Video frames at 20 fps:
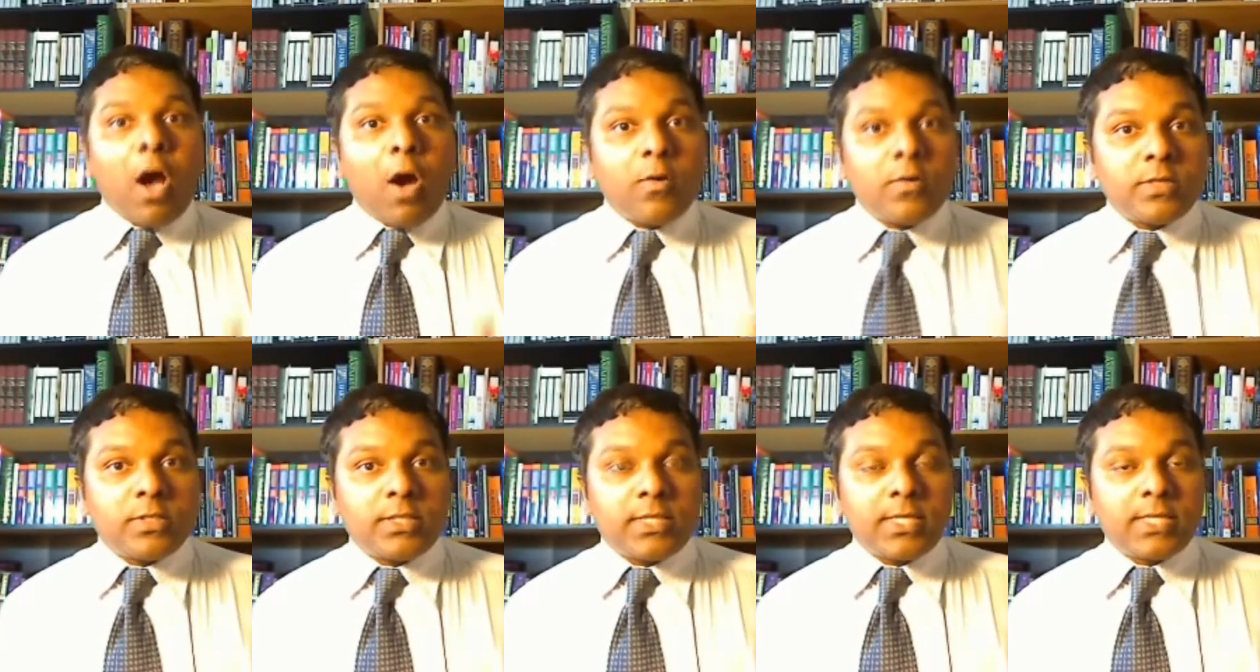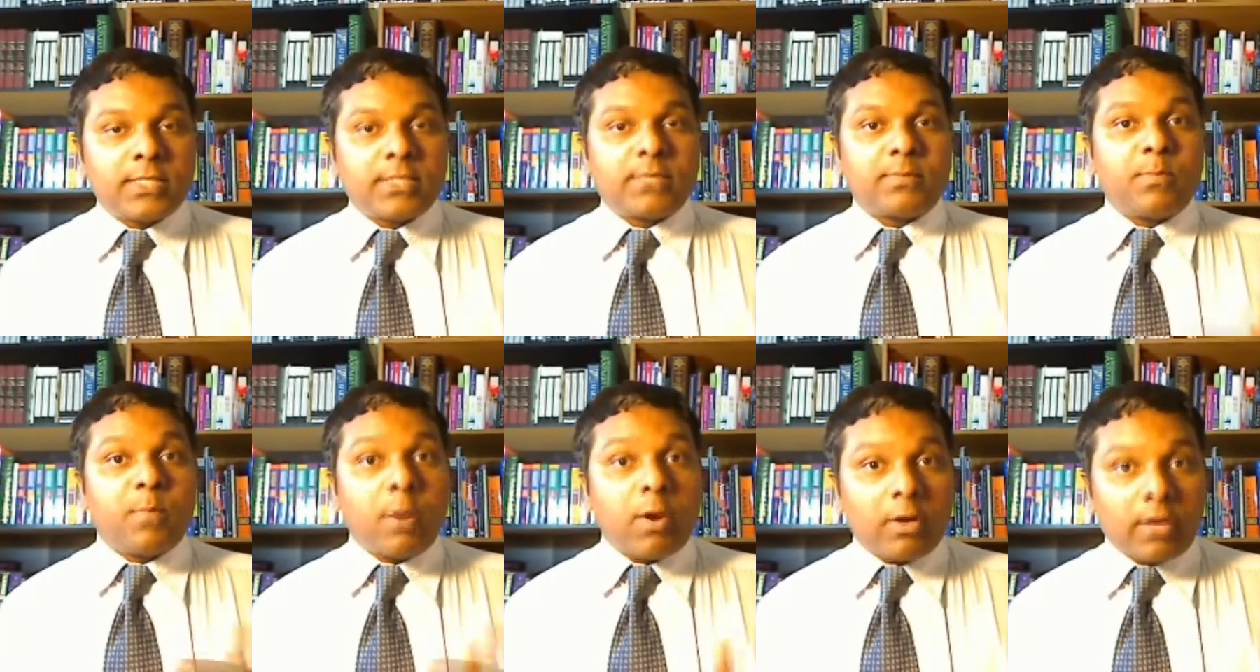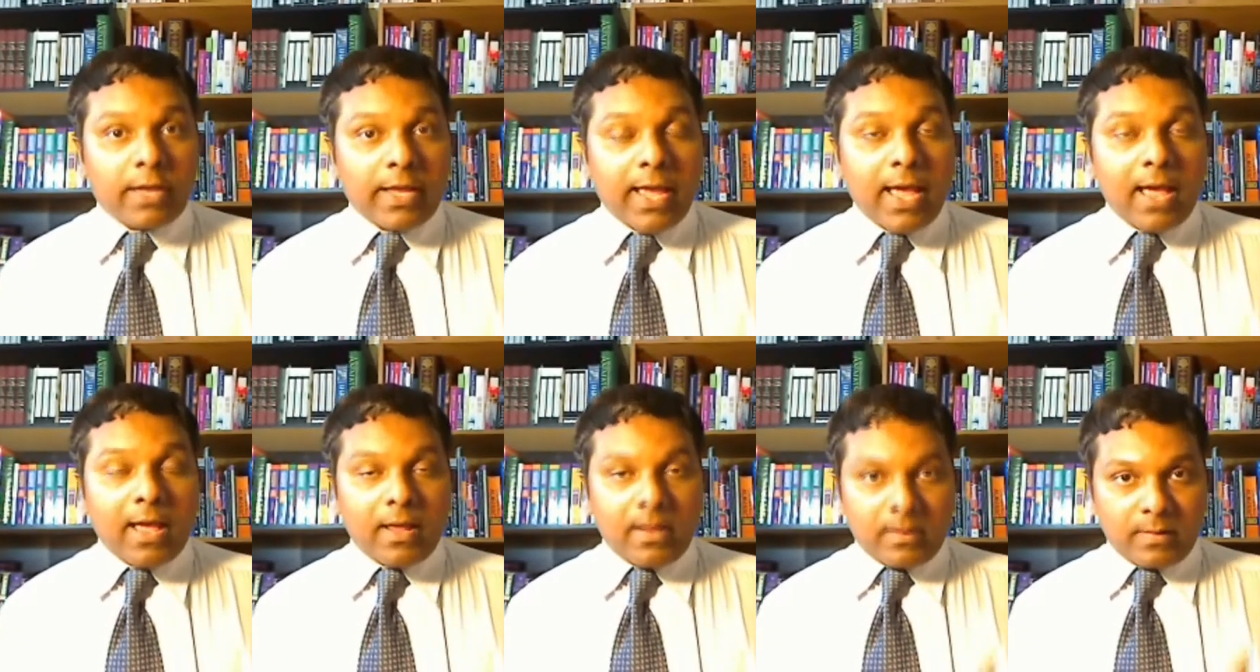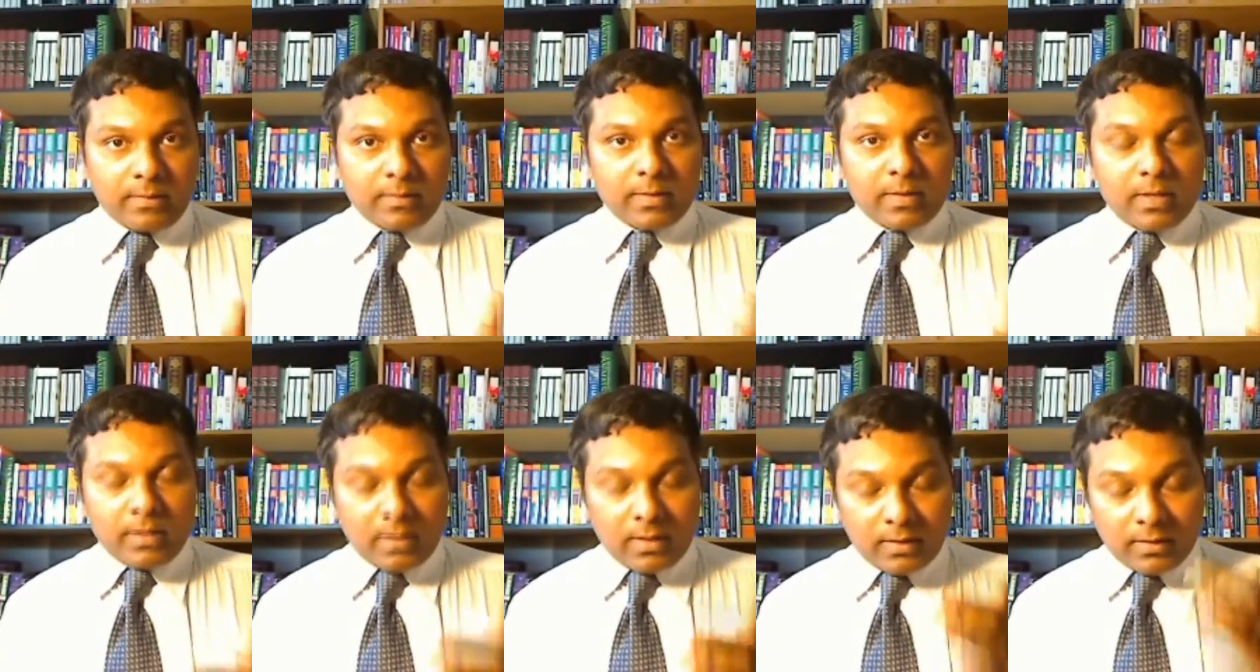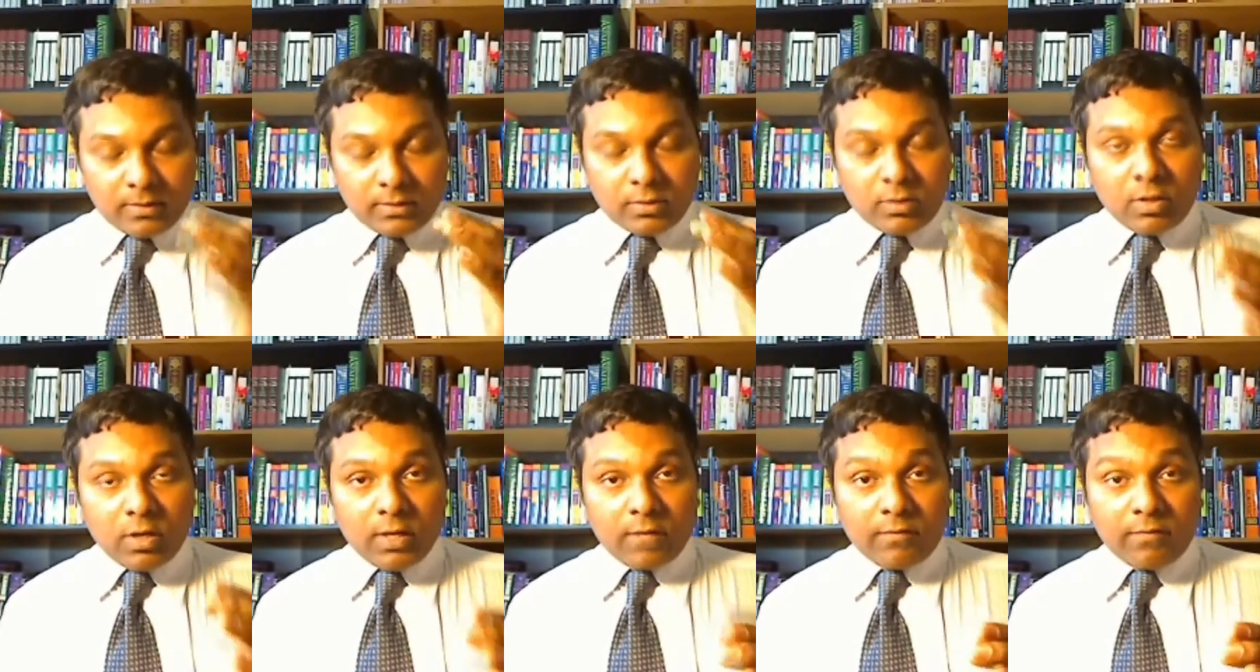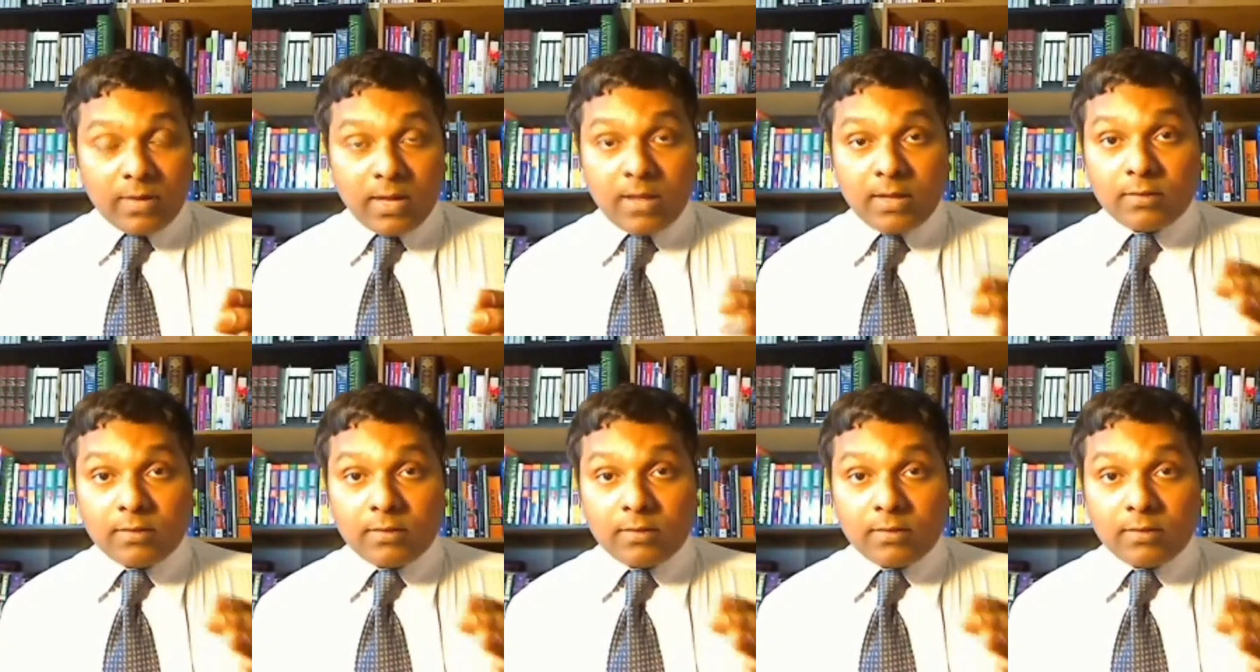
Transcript: ounces per ca uh, uh, sorry,